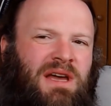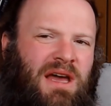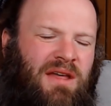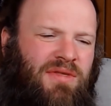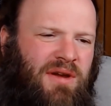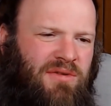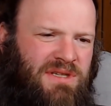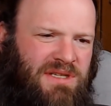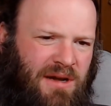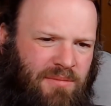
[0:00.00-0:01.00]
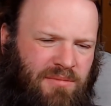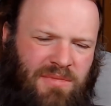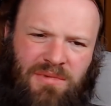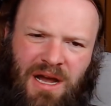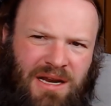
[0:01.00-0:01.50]
and there is
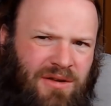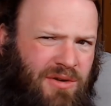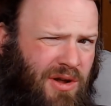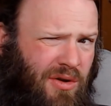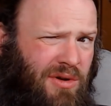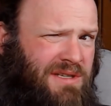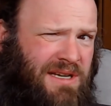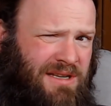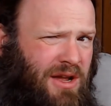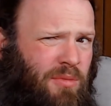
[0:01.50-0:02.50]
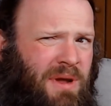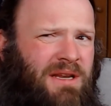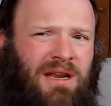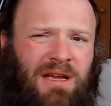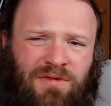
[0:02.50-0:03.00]
I don't know exactly how many,
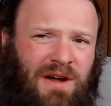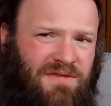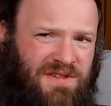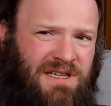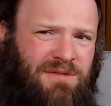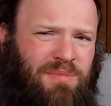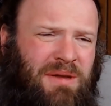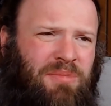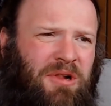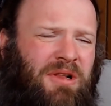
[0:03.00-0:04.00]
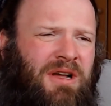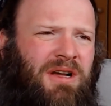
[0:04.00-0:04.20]
like 5-6 people,